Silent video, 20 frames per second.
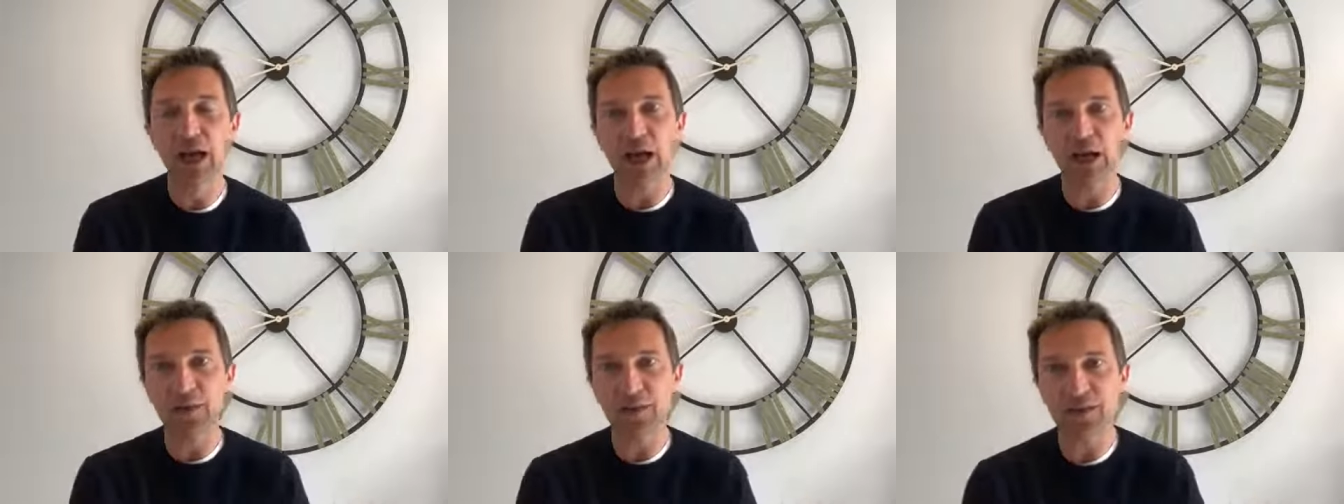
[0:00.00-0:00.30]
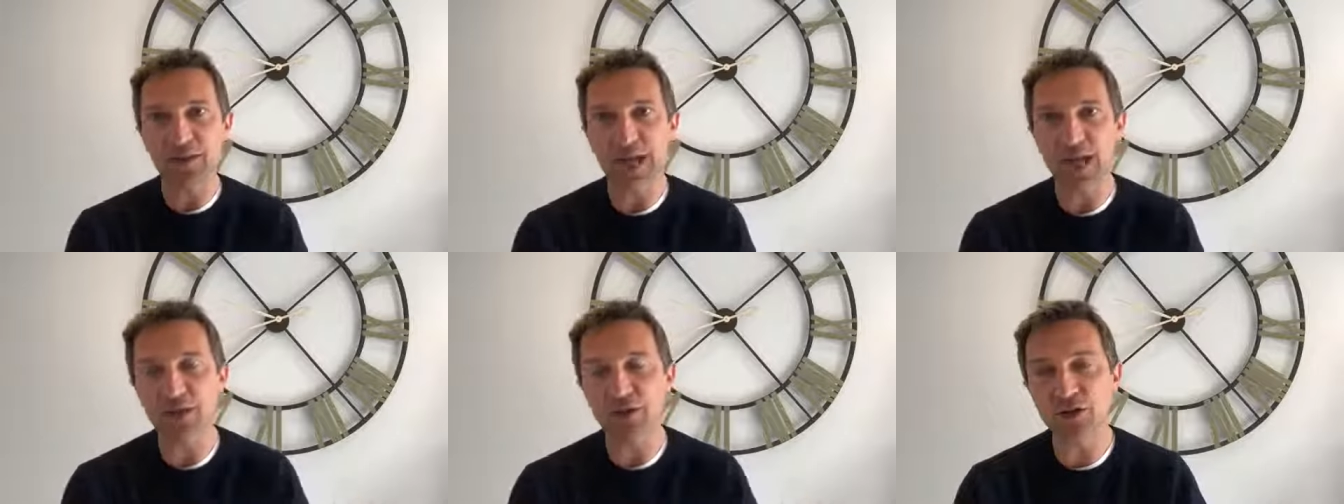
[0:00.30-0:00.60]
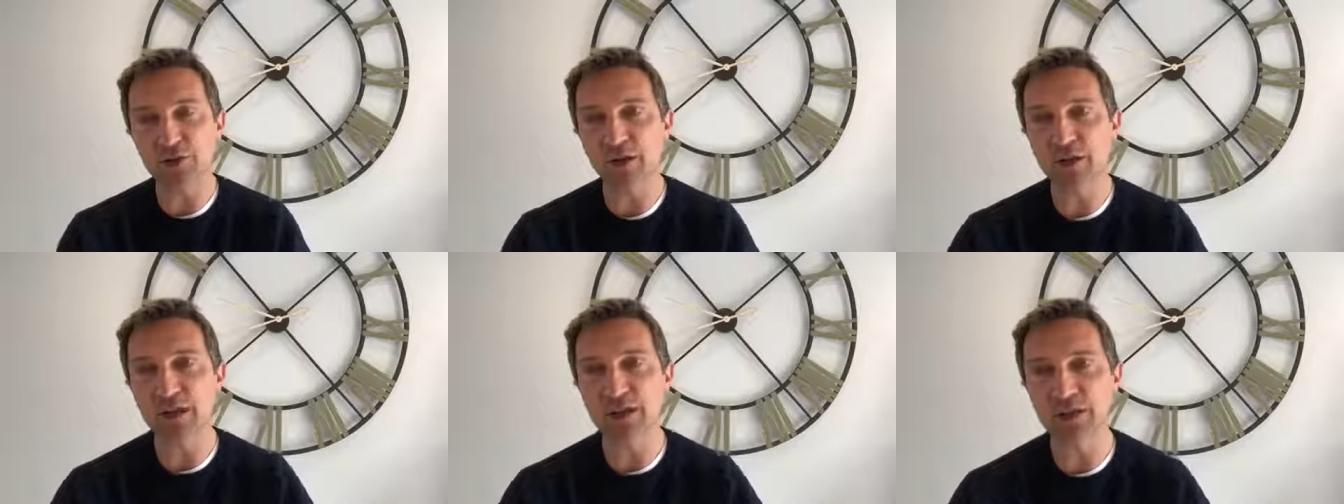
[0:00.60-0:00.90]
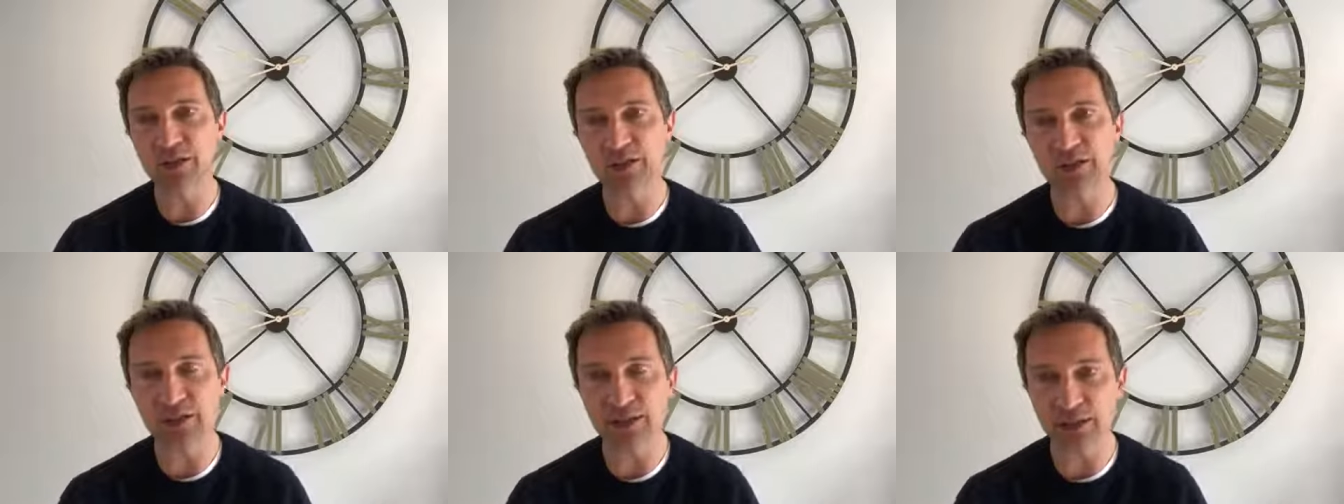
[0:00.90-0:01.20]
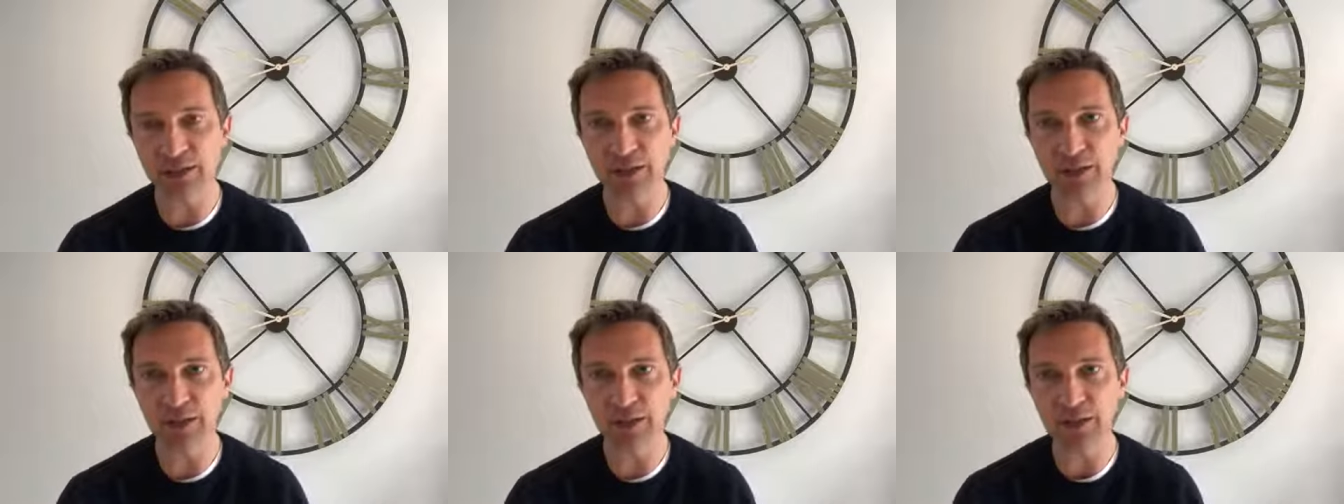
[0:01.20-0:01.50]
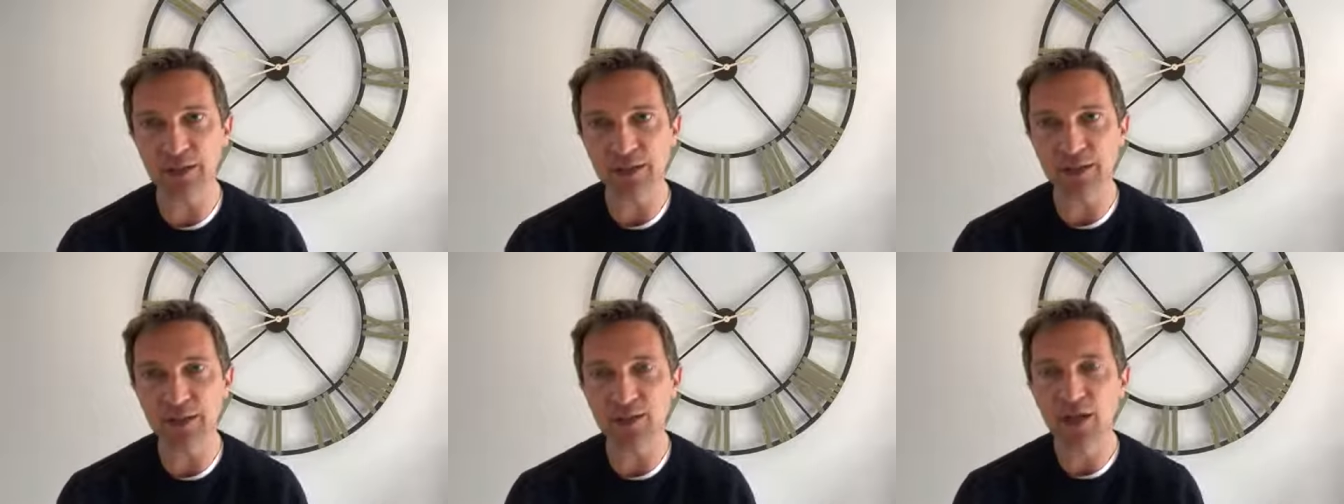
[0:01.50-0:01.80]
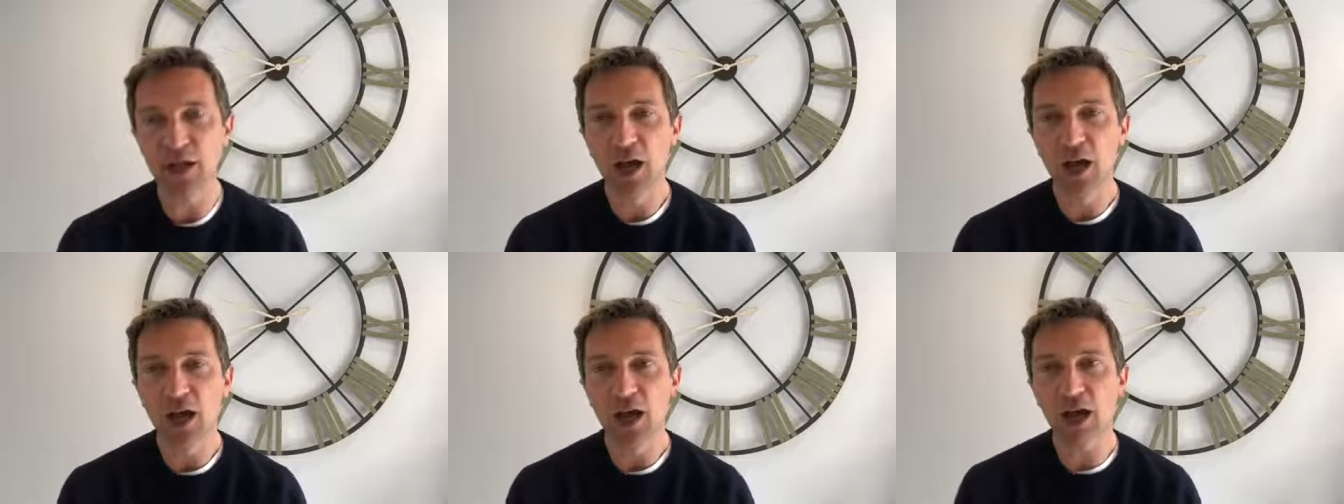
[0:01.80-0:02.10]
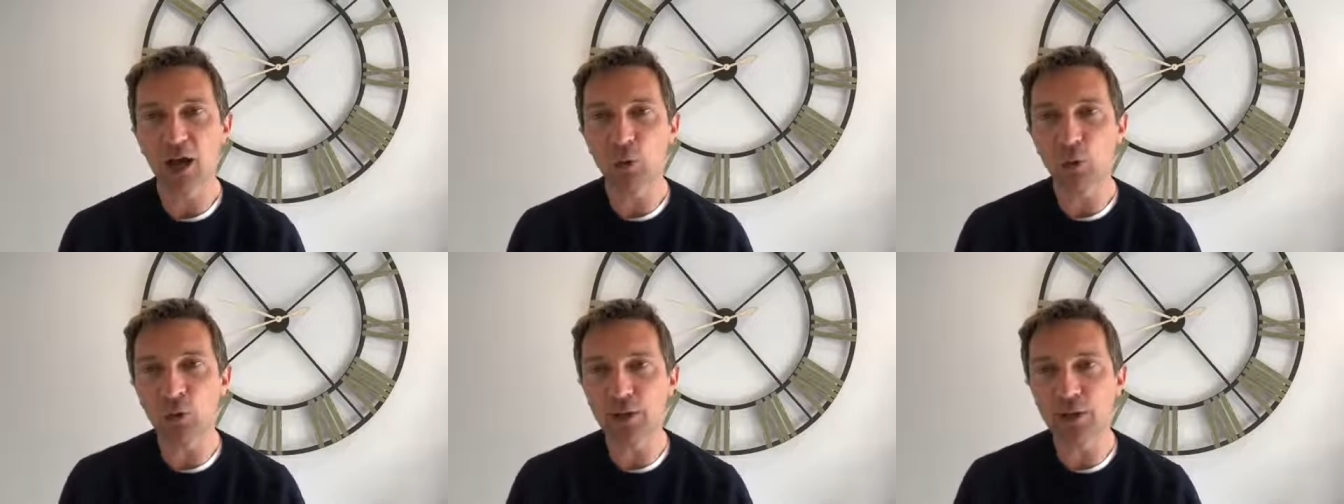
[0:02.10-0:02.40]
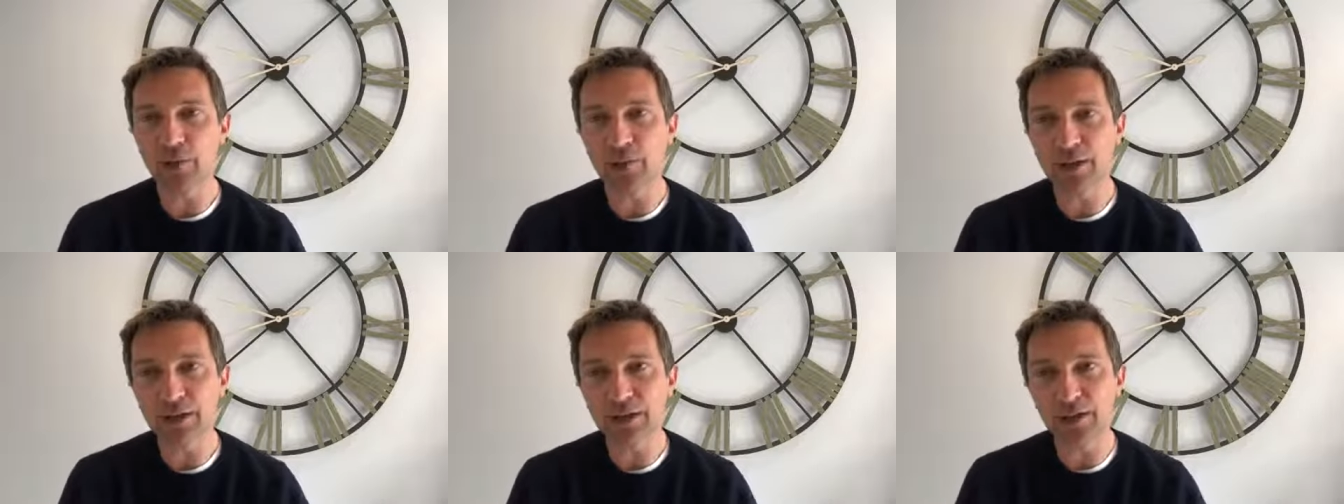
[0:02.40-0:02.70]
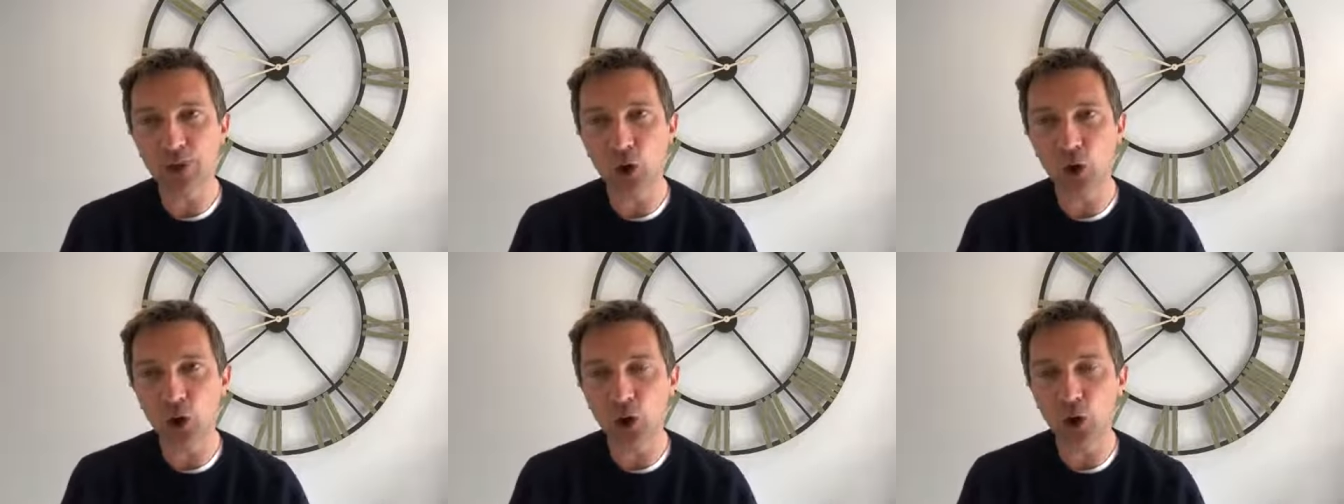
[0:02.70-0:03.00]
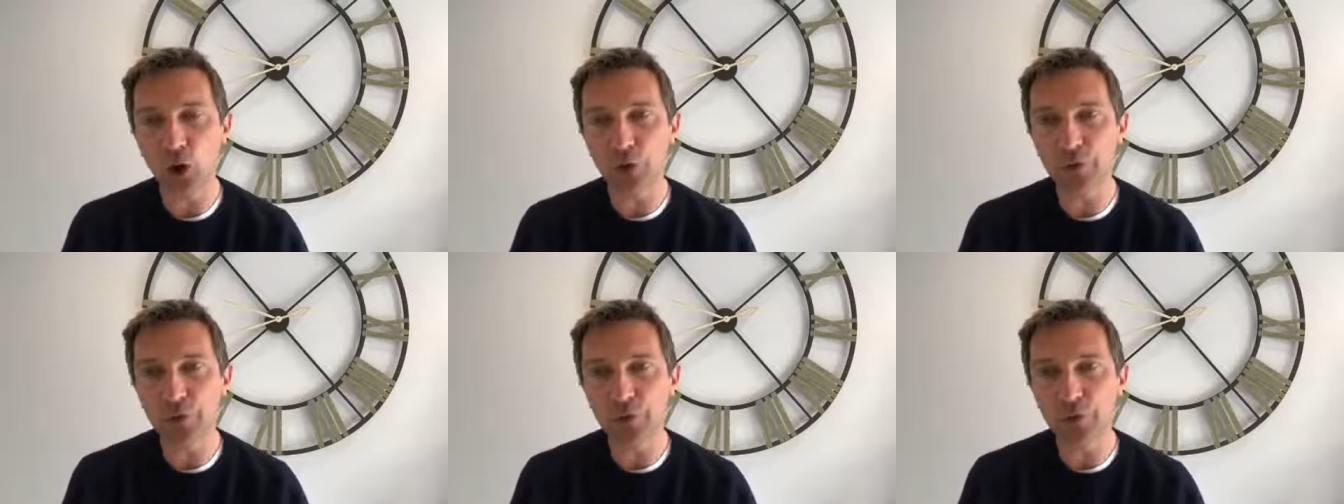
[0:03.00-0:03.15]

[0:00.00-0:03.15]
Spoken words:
at the tender age in his early 30s? What if he'd gone